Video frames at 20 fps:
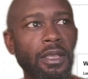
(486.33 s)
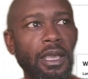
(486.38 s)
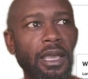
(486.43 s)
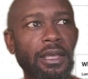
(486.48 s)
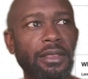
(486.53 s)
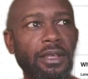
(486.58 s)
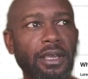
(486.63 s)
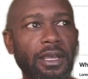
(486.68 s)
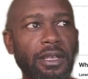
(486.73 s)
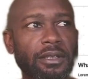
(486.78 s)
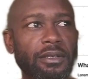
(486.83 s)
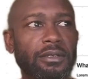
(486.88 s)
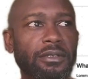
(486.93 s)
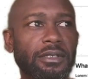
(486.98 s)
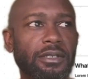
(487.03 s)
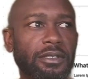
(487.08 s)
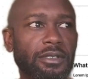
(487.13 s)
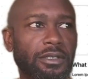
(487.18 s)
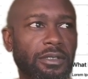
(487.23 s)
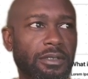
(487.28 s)
And then
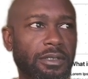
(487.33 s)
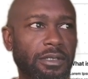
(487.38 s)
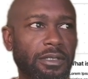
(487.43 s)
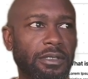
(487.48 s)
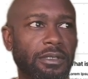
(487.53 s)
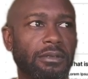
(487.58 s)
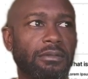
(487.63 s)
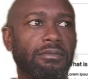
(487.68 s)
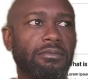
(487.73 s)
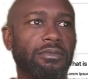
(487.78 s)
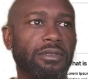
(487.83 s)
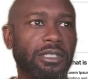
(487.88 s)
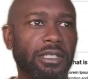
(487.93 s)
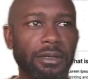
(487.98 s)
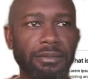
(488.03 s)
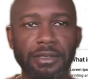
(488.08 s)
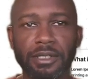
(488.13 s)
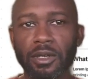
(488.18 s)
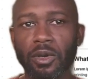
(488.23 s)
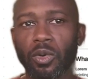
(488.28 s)

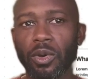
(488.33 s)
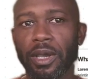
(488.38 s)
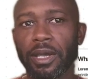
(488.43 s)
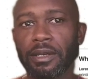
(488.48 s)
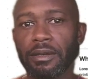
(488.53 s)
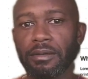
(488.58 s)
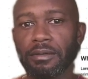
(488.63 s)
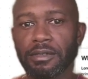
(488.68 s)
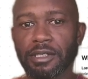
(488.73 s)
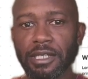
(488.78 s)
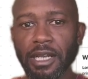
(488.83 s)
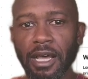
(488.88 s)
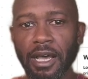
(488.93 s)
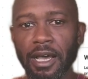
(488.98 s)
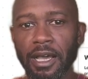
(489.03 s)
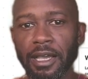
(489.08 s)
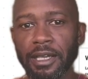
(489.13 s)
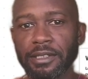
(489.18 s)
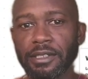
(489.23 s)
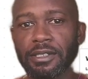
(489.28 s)
subsequent
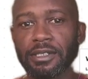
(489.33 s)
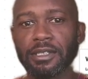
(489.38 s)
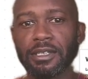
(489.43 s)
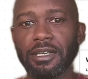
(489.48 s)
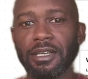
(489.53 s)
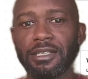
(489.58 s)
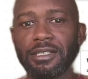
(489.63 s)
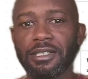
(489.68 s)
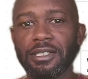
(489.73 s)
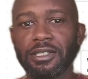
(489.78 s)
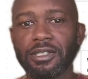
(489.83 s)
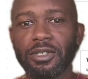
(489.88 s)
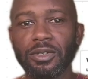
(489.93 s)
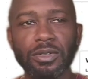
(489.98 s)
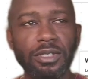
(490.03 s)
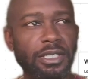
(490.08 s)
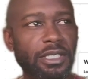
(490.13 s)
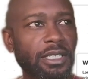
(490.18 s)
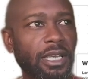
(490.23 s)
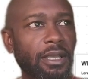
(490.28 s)
slides, just do
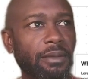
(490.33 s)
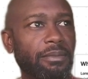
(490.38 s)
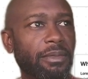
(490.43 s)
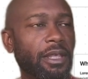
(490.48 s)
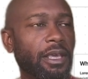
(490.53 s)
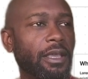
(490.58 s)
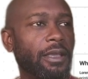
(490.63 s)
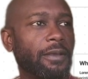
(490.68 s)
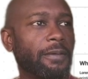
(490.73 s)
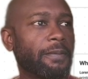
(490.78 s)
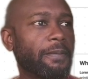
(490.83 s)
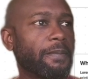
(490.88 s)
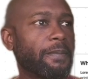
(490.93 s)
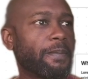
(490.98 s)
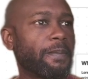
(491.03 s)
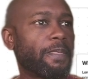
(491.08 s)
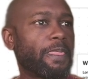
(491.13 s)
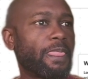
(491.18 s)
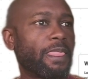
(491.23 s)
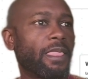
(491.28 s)
the same thing.
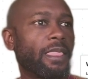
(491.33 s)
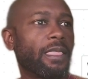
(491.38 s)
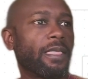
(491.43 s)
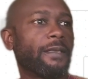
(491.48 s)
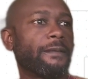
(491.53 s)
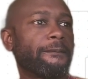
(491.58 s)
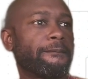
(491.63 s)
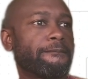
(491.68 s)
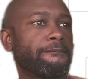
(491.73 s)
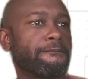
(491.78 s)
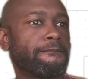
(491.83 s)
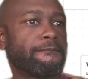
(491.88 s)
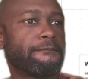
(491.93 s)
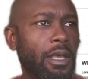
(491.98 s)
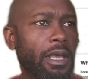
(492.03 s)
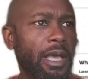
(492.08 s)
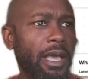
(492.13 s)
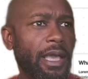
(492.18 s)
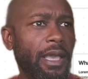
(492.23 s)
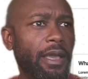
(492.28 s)

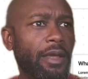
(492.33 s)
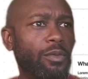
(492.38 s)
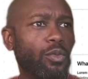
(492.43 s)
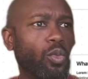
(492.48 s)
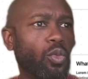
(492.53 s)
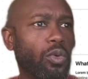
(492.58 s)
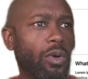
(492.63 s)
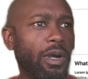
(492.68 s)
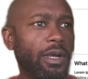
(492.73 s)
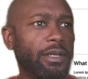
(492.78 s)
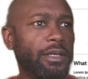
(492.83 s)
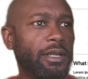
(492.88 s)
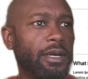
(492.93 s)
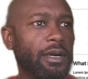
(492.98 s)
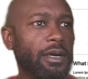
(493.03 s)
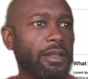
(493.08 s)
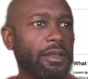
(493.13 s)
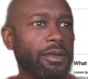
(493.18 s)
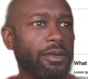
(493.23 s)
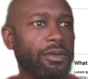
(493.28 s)
And one
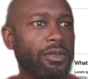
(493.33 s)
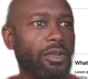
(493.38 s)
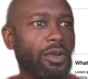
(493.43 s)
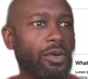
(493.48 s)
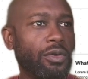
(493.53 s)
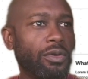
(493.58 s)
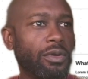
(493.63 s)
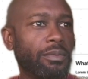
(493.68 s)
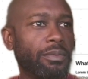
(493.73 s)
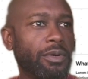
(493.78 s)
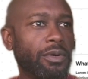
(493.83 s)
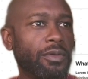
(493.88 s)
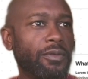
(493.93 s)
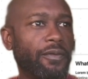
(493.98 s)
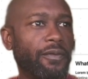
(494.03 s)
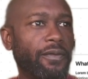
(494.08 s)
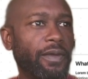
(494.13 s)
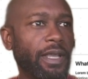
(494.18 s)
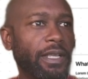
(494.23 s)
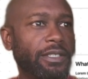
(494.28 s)
other notable
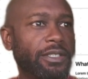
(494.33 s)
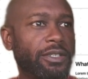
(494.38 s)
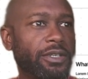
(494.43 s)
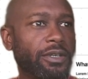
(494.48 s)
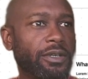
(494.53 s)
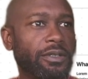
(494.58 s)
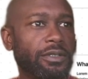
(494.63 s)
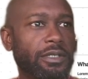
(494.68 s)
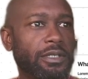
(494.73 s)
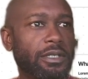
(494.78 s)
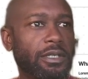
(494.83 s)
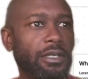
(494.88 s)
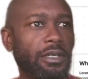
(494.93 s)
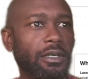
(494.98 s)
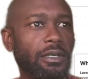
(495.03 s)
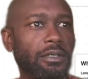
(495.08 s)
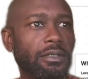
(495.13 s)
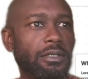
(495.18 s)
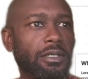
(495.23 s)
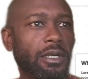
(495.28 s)
feature
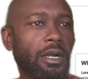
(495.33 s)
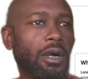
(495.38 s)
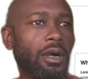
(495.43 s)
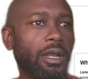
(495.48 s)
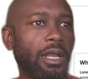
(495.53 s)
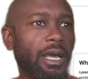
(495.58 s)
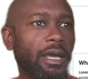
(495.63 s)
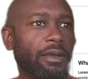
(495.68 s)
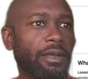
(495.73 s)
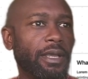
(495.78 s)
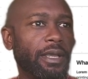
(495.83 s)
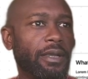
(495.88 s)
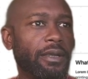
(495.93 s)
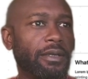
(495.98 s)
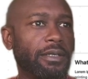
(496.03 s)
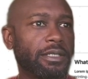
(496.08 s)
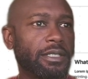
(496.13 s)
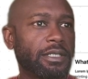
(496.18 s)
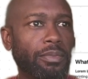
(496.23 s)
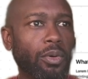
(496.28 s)
to, to call out here
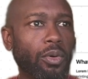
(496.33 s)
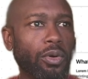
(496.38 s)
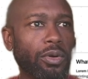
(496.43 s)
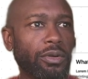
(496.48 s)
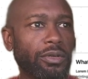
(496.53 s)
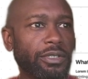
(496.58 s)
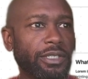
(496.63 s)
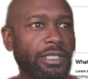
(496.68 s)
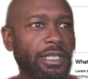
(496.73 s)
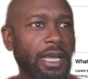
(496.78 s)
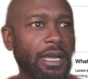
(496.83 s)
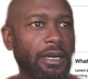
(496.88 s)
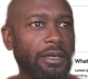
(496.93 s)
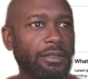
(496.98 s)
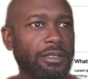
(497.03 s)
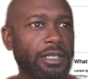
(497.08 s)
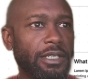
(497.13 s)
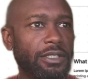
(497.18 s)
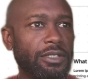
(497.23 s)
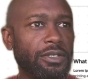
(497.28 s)
is border
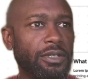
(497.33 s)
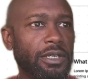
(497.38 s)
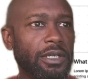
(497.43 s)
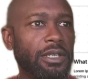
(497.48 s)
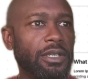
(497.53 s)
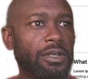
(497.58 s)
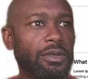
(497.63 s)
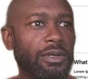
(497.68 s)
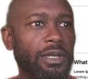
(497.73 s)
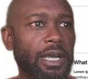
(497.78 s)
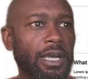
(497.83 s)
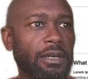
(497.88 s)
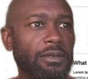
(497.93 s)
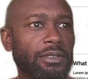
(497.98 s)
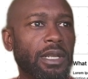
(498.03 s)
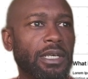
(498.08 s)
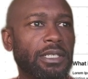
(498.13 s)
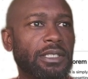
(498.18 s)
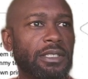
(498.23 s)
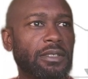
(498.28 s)
styles that you can do now.
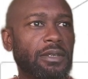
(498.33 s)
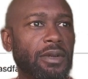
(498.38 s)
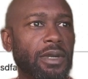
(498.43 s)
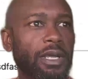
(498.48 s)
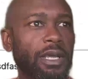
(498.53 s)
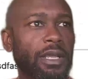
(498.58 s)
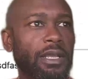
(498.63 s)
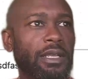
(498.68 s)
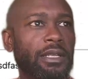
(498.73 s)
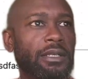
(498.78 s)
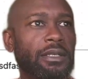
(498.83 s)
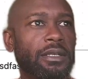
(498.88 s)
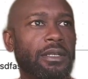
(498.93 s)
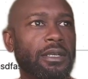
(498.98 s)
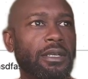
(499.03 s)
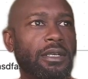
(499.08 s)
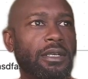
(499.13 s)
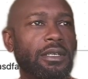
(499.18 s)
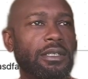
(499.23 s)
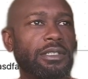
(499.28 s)
Let's go ahead and
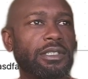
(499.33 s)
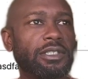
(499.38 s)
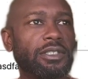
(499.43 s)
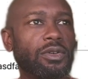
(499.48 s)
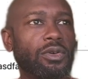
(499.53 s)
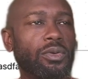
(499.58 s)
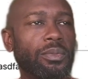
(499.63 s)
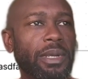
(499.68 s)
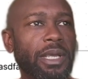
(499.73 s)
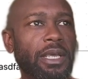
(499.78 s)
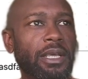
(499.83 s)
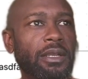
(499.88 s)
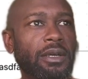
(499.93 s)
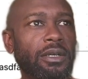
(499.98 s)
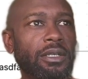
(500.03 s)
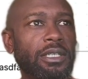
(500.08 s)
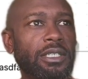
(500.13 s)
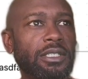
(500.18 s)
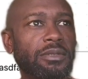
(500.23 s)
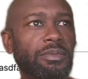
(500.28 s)
zoom in
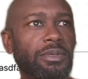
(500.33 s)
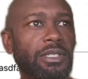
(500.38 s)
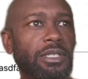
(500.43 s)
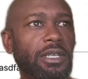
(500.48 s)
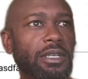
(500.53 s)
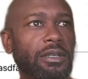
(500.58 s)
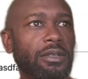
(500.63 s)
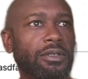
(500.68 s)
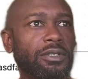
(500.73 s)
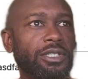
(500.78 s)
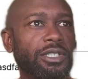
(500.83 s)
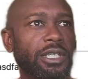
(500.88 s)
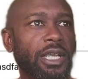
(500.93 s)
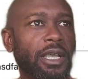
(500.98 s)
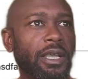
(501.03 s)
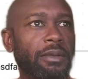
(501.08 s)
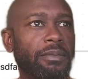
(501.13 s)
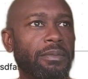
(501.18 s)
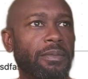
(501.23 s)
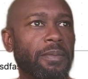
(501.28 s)
on this particular
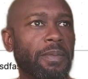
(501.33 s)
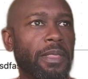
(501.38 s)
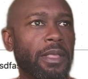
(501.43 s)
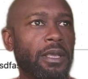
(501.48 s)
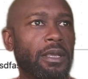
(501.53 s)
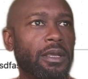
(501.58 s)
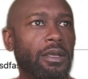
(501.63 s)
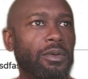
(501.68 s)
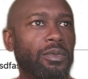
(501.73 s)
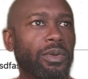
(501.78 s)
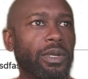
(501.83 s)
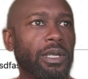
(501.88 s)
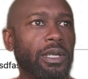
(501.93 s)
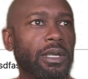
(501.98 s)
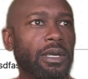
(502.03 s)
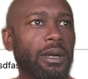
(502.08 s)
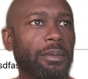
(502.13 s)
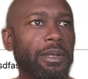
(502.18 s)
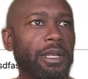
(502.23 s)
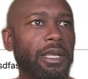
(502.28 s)
shape we can
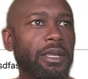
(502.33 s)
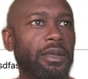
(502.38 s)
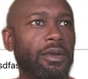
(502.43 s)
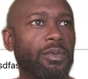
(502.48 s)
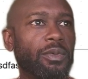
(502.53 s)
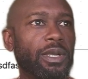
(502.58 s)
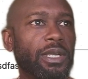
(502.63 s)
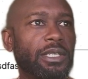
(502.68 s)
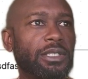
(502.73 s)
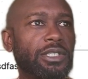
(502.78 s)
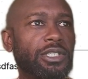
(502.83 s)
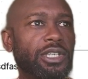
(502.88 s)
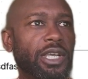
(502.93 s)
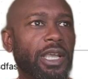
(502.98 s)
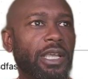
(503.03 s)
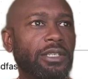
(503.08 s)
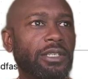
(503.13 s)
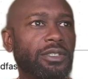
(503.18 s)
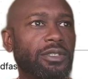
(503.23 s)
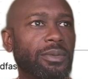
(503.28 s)
come in here and we can
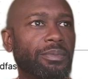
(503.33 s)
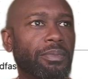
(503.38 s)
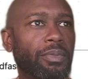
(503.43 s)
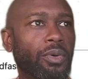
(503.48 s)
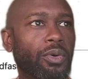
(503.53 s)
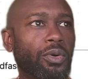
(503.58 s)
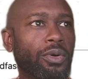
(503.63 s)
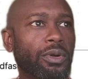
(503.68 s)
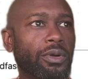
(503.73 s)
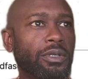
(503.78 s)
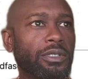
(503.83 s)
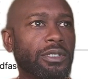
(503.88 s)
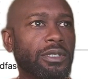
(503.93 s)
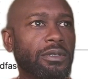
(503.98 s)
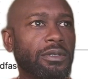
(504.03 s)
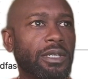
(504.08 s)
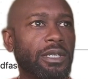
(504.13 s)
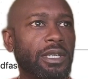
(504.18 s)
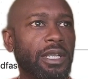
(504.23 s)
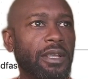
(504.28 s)
change the border.
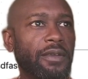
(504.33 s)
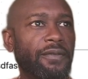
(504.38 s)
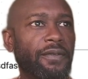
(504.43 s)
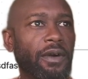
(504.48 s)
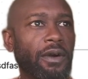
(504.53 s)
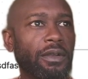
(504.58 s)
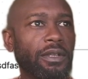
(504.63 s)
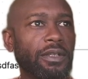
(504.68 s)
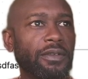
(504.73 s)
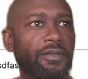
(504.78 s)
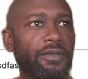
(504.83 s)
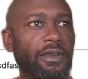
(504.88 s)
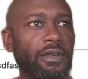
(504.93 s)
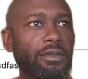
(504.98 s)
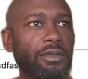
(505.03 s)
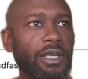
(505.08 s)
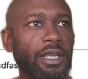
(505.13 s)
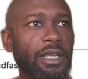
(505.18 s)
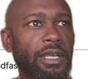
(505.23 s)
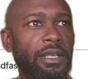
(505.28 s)
So the default is
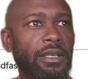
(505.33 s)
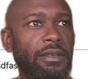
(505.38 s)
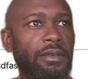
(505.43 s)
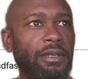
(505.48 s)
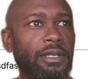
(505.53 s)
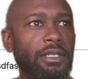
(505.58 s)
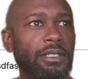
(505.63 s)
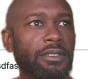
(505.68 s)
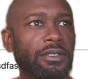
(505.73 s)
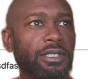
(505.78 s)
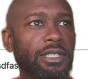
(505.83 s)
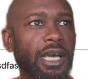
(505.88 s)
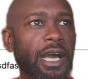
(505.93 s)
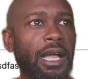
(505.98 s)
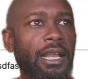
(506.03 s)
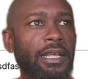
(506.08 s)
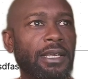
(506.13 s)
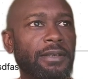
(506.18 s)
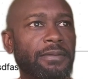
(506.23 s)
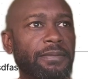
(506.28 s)
filled in, is
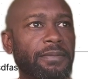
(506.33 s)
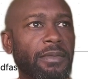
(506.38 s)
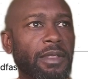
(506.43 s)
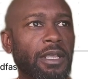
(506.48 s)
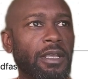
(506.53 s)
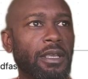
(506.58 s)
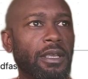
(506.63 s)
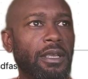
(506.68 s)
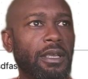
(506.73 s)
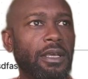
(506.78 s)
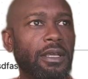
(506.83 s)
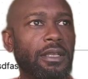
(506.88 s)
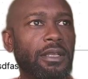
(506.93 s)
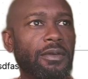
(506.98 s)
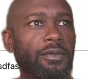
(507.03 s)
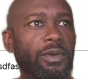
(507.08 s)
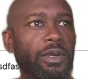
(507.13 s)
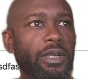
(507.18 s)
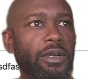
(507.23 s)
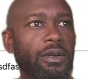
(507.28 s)
solid. And
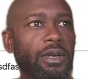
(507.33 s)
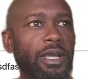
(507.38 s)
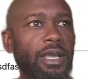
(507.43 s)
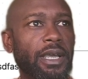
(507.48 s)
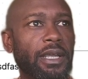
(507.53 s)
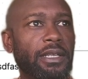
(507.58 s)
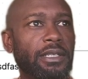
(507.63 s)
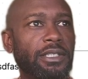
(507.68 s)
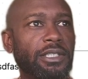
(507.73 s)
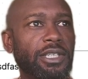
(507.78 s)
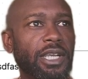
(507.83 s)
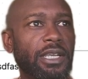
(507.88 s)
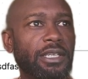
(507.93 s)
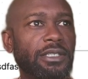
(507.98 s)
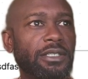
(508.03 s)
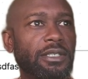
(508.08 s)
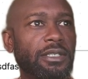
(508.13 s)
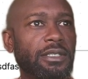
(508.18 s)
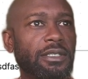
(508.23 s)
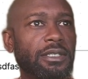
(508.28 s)
if we go ahead and
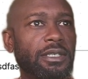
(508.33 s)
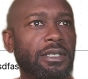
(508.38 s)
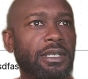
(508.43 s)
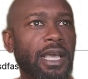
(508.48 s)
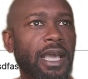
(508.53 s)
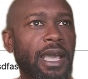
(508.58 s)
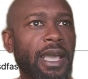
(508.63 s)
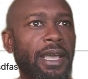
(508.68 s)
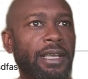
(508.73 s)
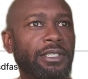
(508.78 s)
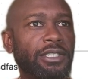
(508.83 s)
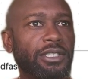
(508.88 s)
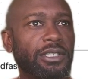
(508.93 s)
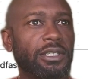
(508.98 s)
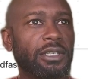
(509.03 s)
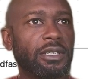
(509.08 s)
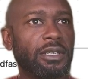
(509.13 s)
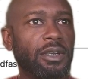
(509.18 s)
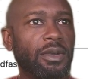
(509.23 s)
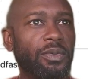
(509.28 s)
change this to dash,
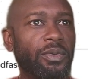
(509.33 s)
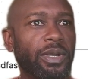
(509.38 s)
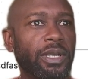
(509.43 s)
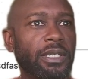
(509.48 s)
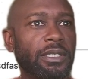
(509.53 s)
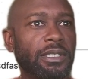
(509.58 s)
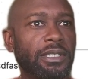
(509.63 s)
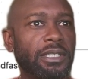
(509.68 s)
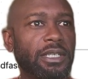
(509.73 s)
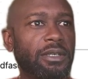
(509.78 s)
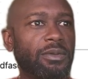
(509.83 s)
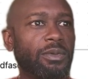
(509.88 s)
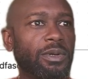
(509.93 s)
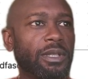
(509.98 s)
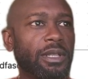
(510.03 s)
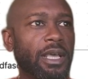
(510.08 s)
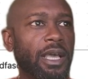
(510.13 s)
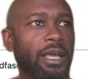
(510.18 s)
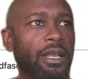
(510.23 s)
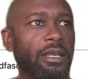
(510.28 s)
we can see
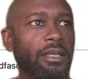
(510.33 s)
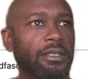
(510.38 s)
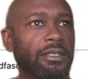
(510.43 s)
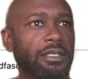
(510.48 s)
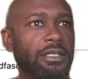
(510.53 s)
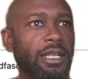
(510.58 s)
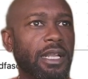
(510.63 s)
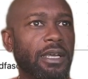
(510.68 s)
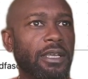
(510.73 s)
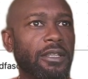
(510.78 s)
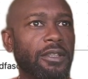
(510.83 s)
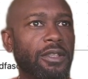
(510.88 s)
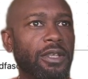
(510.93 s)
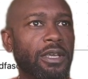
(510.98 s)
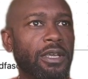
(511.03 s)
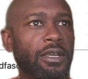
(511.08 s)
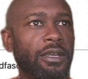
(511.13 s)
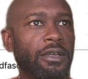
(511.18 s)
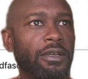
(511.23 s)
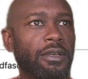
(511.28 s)
what that looks like
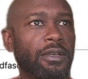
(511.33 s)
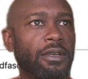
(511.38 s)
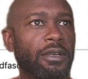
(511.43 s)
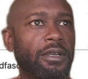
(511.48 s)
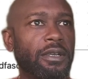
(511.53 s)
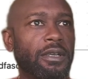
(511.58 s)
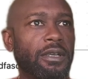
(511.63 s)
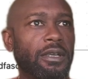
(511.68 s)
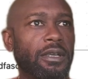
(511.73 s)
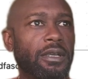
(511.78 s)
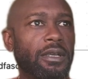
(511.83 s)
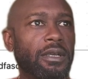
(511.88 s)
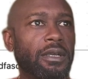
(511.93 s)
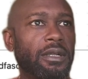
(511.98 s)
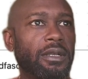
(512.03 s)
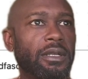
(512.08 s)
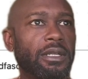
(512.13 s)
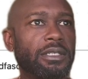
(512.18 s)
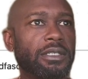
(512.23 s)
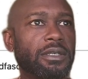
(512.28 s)
there.
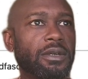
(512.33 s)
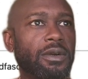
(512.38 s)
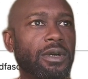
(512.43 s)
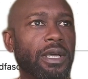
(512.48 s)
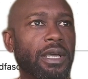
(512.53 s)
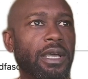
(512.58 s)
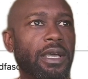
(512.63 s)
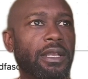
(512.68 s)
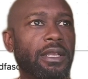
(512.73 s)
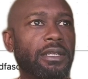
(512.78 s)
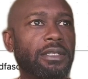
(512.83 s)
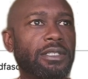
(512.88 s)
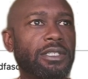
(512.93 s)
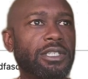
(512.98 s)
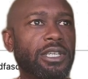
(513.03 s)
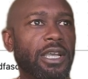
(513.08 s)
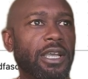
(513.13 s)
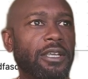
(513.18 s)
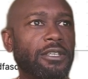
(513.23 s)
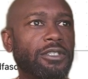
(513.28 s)
Let's go ahead and
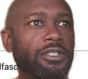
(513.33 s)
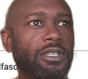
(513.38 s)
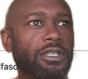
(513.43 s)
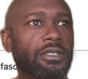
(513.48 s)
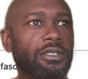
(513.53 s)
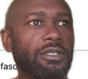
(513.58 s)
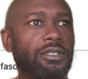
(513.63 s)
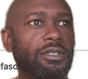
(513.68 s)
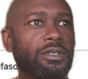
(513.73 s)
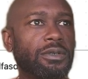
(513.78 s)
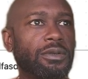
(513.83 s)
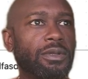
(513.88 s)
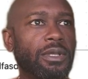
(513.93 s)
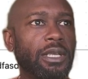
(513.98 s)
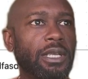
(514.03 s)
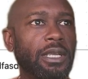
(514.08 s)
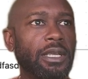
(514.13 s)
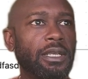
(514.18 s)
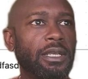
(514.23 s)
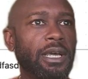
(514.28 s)
change it to
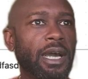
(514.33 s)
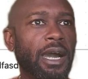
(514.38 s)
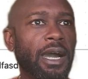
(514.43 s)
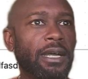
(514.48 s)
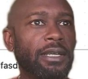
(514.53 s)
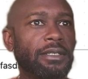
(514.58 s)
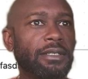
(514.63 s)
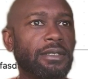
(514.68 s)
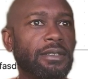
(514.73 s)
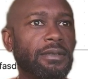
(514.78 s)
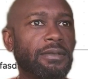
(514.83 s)
the dot.